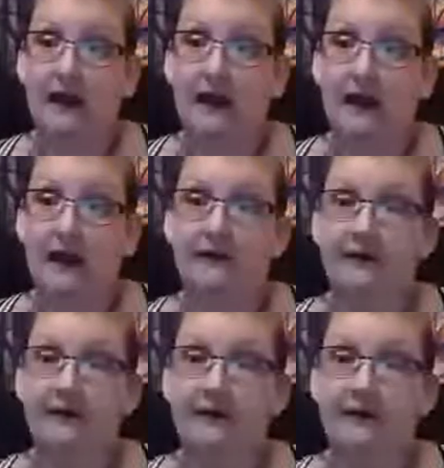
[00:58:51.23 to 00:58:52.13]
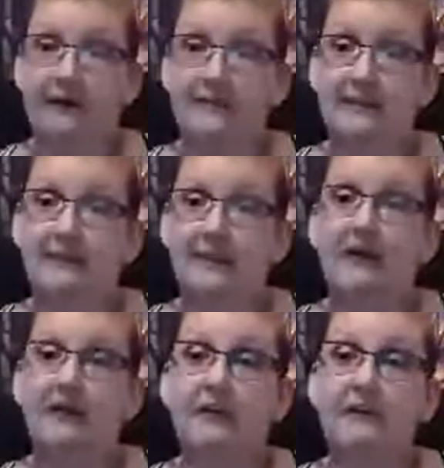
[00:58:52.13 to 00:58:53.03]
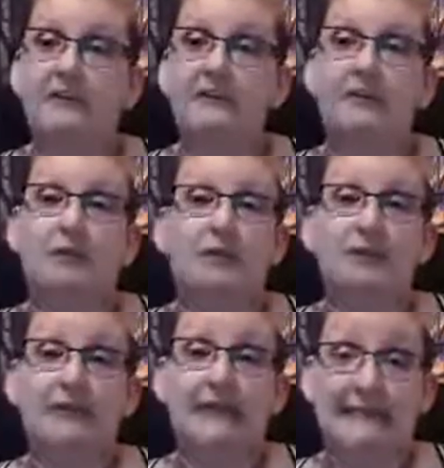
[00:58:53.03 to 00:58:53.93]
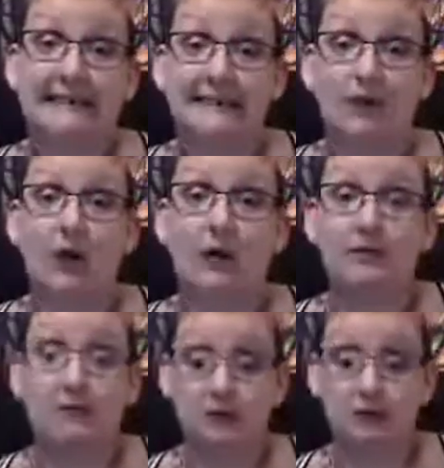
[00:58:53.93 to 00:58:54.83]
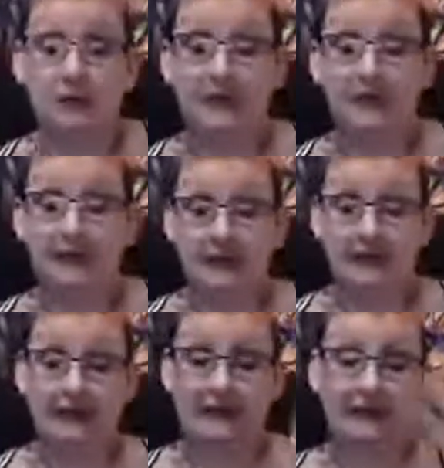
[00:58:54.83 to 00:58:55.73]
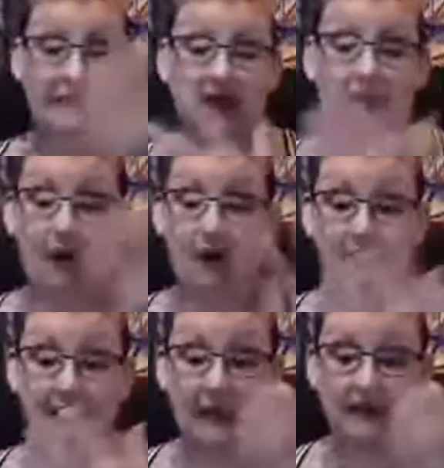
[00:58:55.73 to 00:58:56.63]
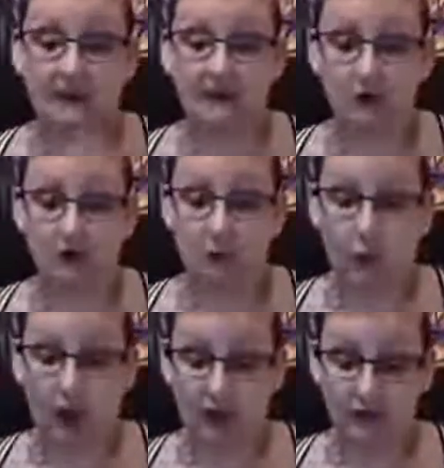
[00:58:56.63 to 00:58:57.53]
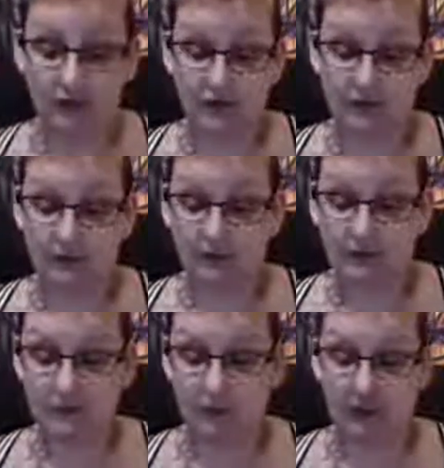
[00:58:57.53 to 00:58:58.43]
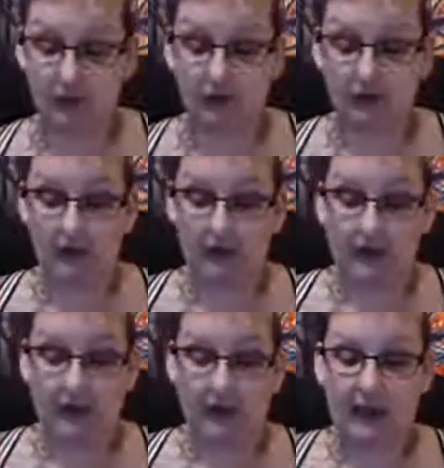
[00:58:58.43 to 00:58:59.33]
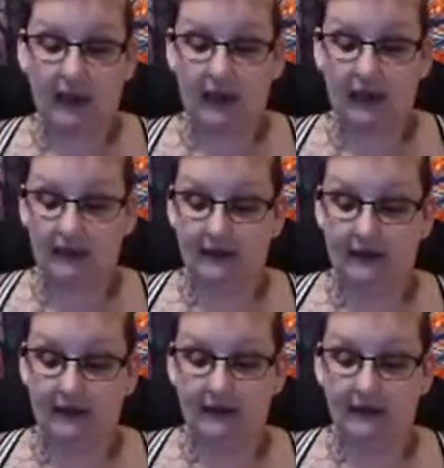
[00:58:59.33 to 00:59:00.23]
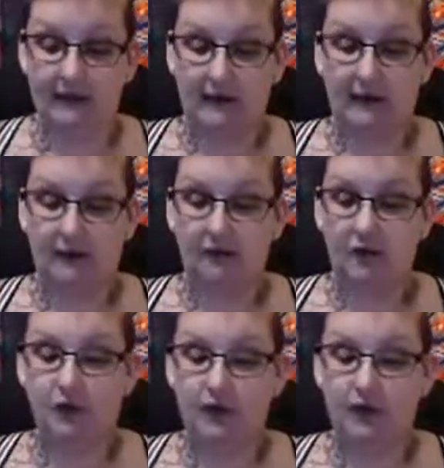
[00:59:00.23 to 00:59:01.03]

and because I feel that this person is going to be contacting you while you sleep as well. And if you